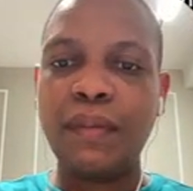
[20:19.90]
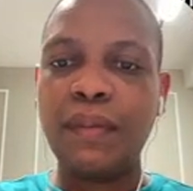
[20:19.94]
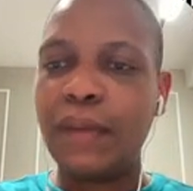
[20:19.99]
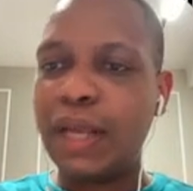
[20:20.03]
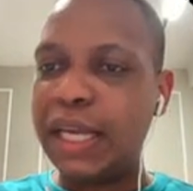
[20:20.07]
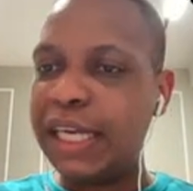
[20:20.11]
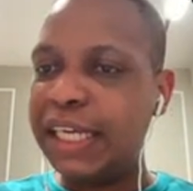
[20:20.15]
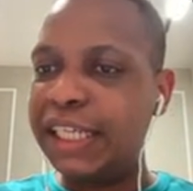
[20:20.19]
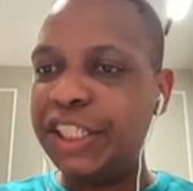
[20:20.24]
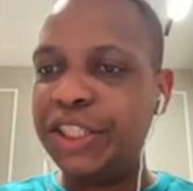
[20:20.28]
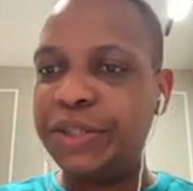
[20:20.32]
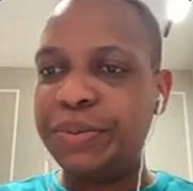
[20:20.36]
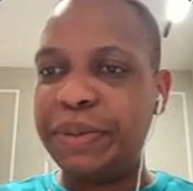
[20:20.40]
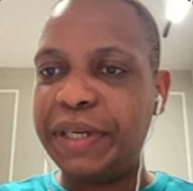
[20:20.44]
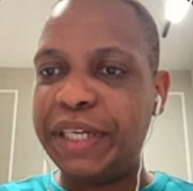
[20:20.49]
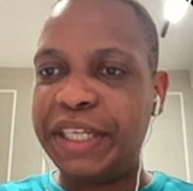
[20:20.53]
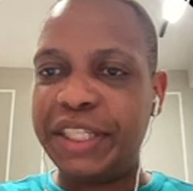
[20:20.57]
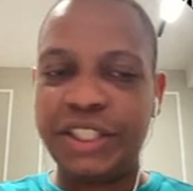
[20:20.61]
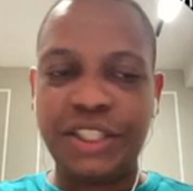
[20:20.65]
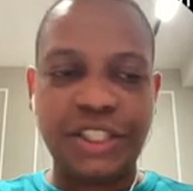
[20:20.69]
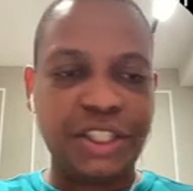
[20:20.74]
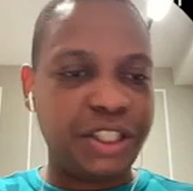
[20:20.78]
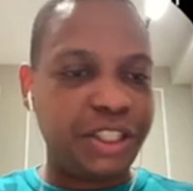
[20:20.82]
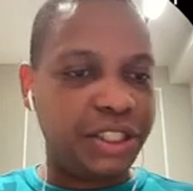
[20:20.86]
each
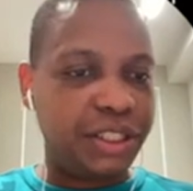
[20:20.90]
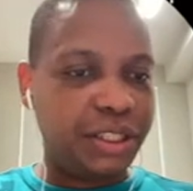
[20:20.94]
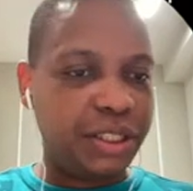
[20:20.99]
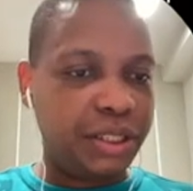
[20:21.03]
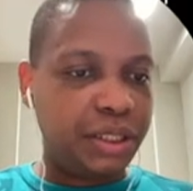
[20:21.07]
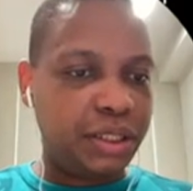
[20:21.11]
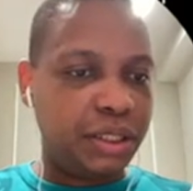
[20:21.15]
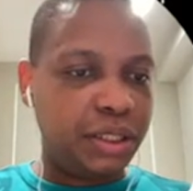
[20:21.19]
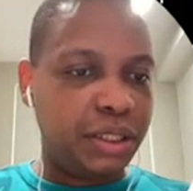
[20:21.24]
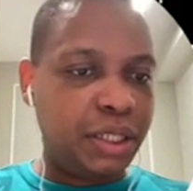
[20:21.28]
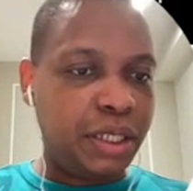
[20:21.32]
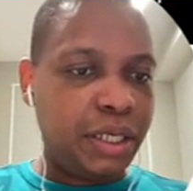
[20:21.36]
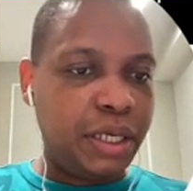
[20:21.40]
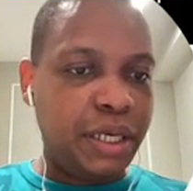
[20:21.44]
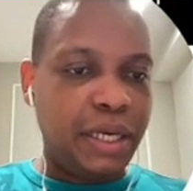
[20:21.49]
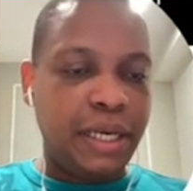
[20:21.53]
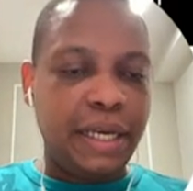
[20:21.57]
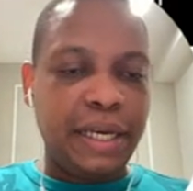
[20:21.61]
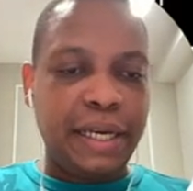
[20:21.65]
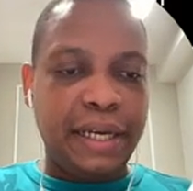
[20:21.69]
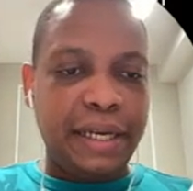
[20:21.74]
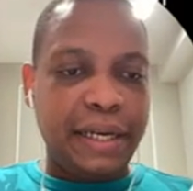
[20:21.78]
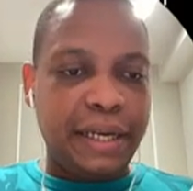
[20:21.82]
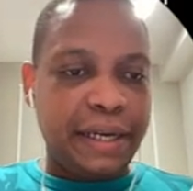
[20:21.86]
page.
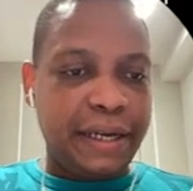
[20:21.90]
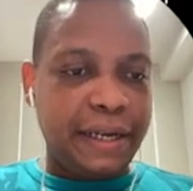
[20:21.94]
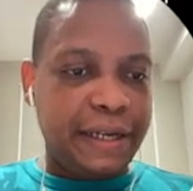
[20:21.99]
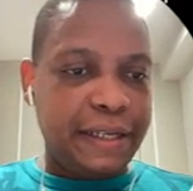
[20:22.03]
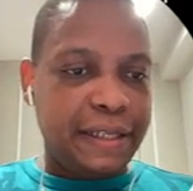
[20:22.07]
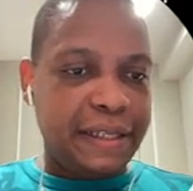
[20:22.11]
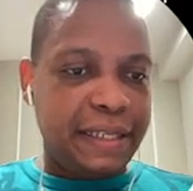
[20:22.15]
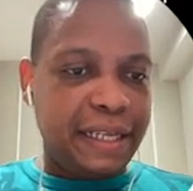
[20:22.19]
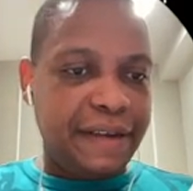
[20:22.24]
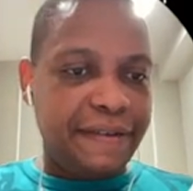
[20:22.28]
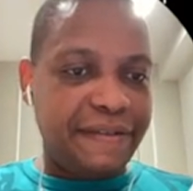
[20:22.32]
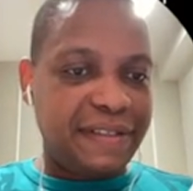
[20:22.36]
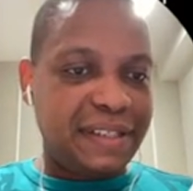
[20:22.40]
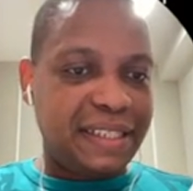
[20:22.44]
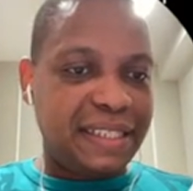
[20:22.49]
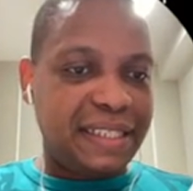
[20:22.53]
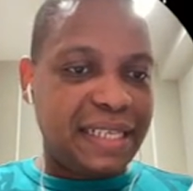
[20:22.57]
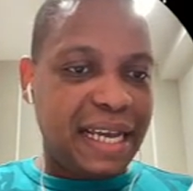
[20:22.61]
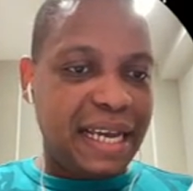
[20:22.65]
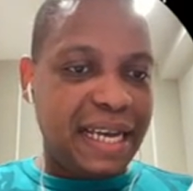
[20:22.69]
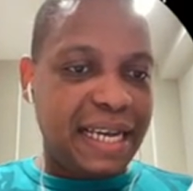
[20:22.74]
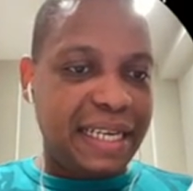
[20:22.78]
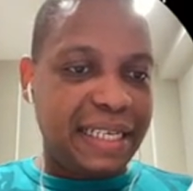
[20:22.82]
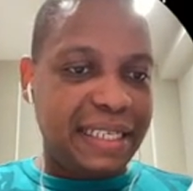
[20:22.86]
They have
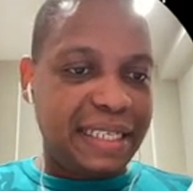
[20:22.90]
side